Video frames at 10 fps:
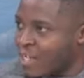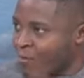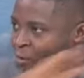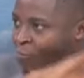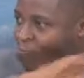
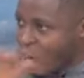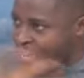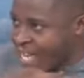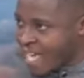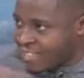for 4
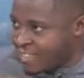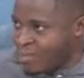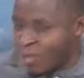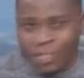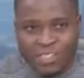years,
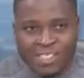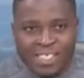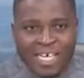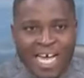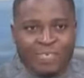because
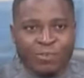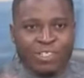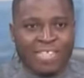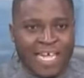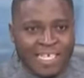as for
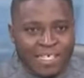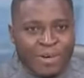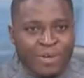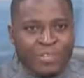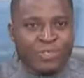Sal, they
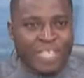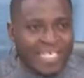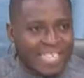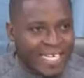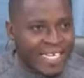were going to
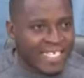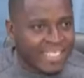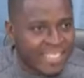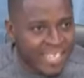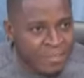get an
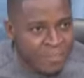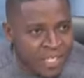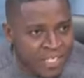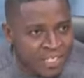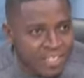NDC
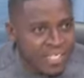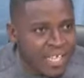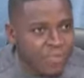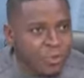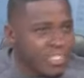MP,
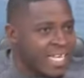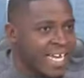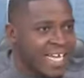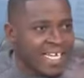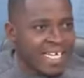and so
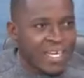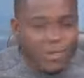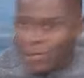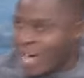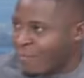they
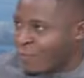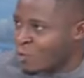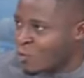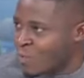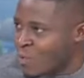could
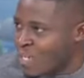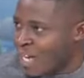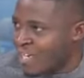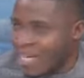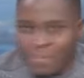afford to be
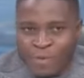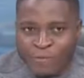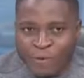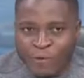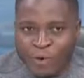without MP
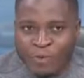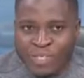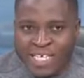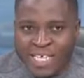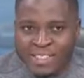for 4
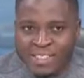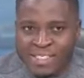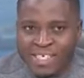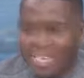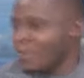good years.
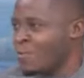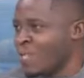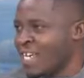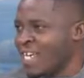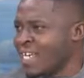And
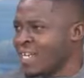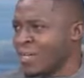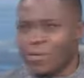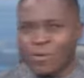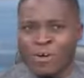today,
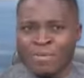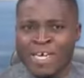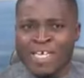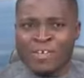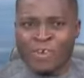you are
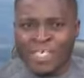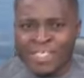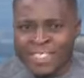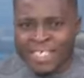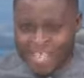making
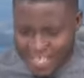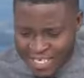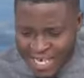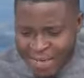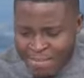noise
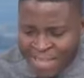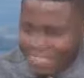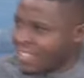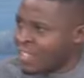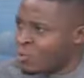a
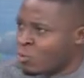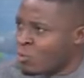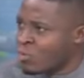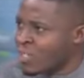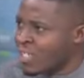month into